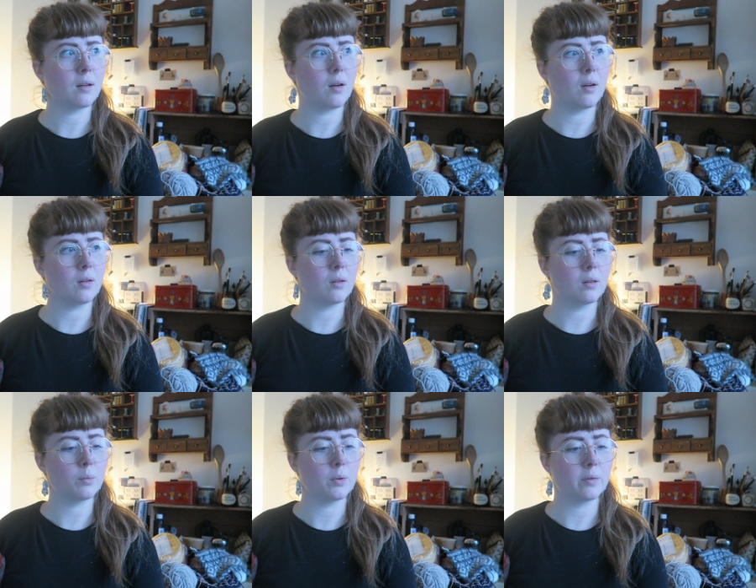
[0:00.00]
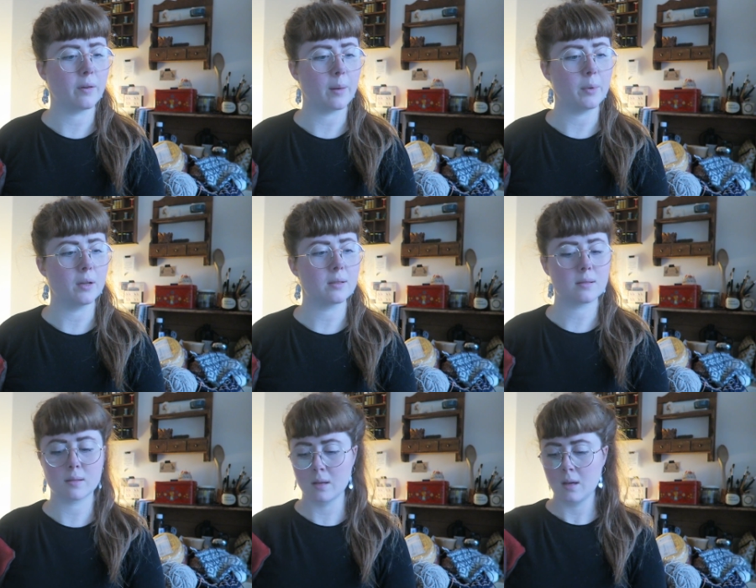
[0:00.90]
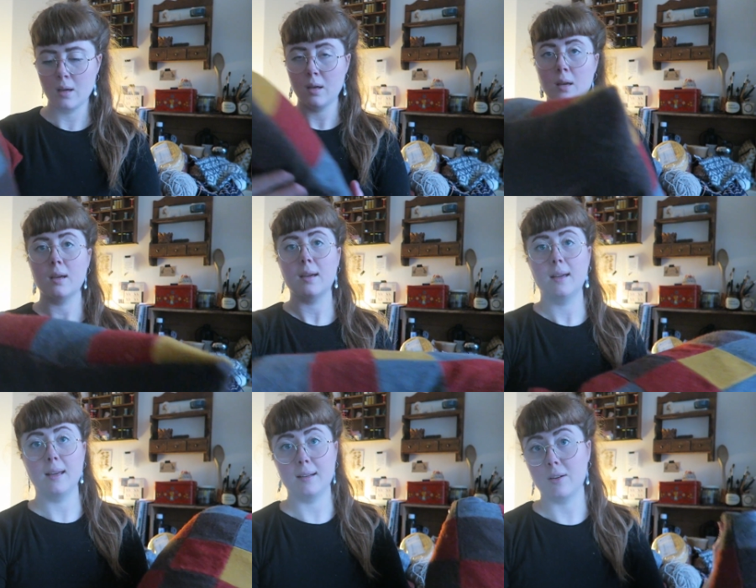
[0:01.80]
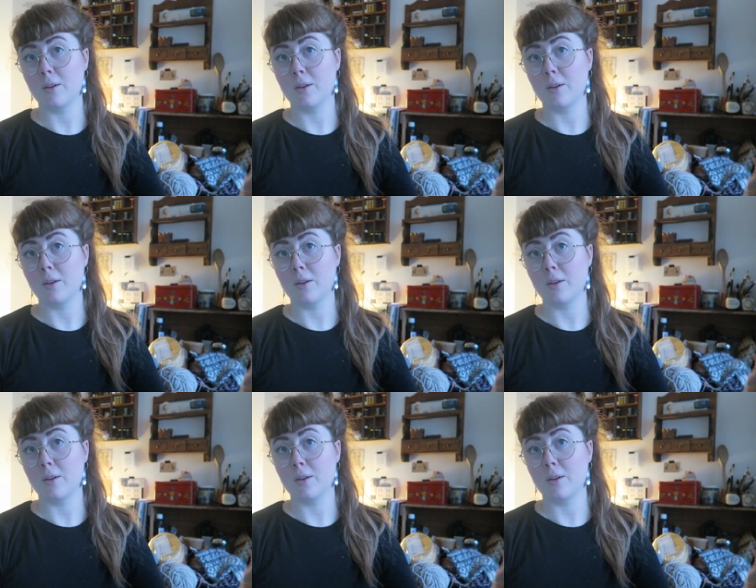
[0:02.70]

on the wool fabrics here in